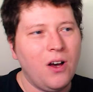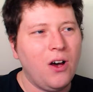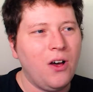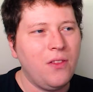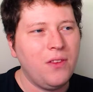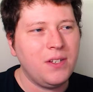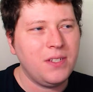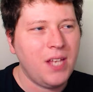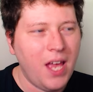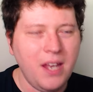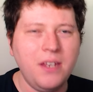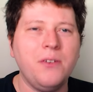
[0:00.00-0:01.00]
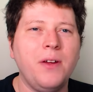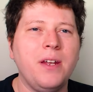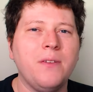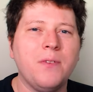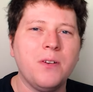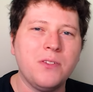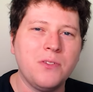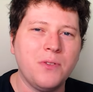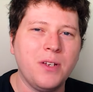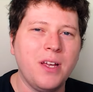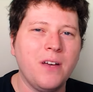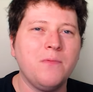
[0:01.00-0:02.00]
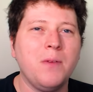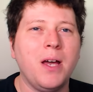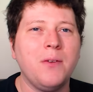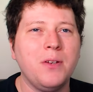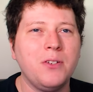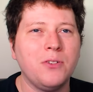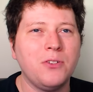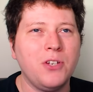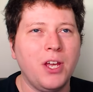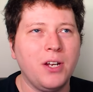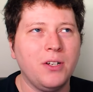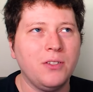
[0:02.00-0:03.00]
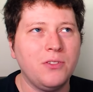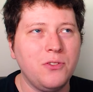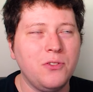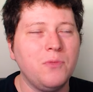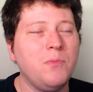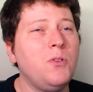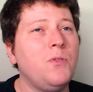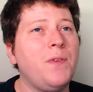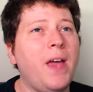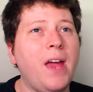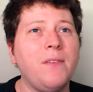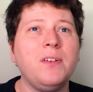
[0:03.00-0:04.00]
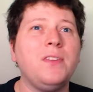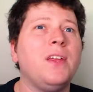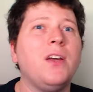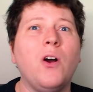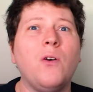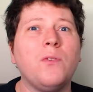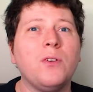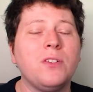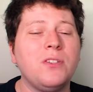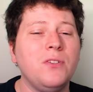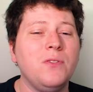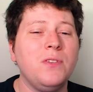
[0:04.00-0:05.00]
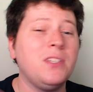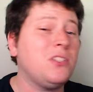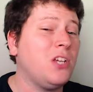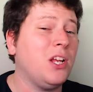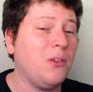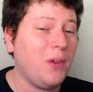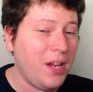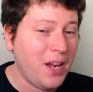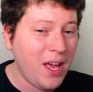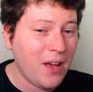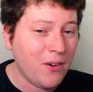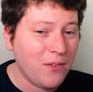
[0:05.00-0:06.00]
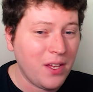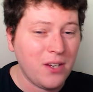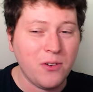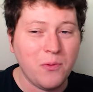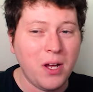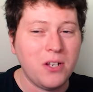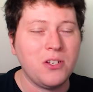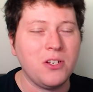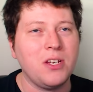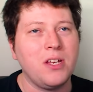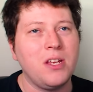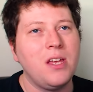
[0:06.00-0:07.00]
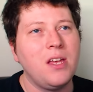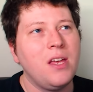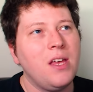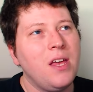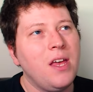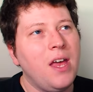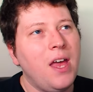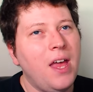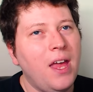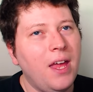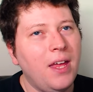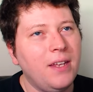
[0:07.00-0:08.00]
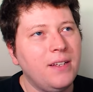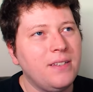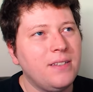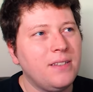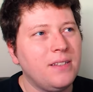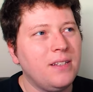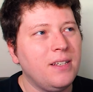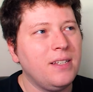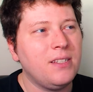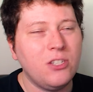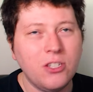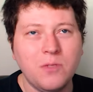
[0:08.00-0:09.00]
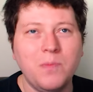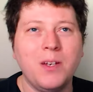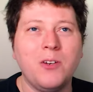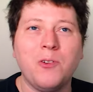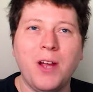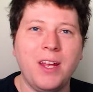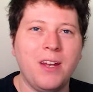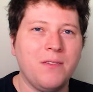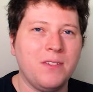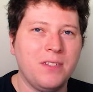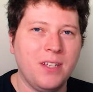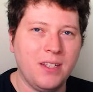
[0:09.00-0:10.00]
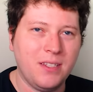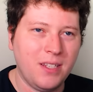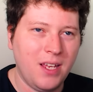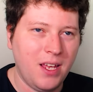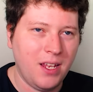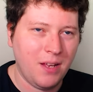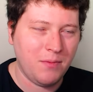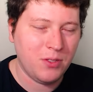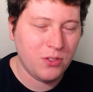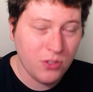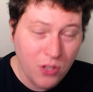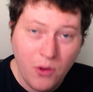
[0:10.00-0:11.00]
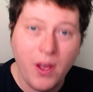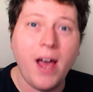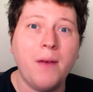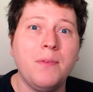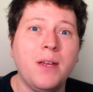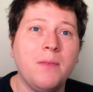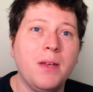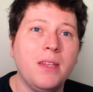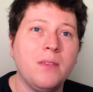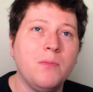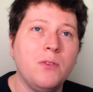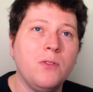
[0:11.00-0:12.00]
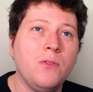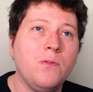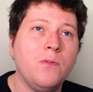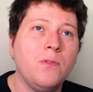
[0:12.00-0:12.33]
on the 10-year anniversary of my original channel to move everything over to this channel right now that you're watching. And it's just been great ever since. And I'm so happy I made the move.